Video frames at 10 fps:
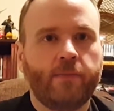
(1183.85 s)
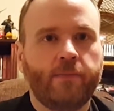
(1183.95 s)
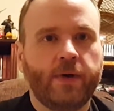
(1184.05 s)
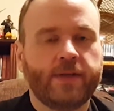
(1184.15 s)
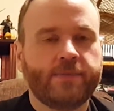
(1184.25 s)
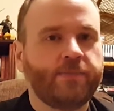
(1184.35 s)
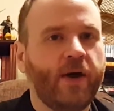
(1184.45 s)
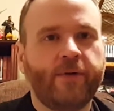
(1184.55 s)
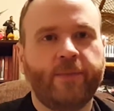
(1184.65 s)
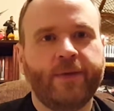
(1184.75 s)
but
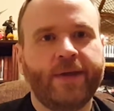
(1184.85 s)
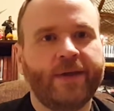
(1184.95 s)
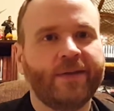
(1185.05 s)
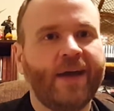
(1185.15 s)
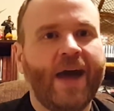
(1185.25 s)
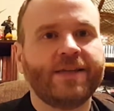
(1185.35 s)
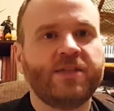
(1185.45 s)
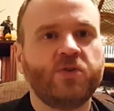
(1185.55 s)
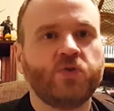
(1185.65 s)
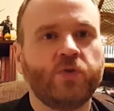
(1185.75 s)
probably, as
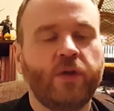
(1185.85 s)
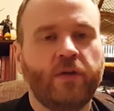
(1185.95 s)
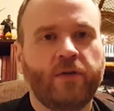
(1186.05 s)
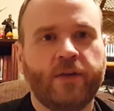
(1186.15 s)
usual,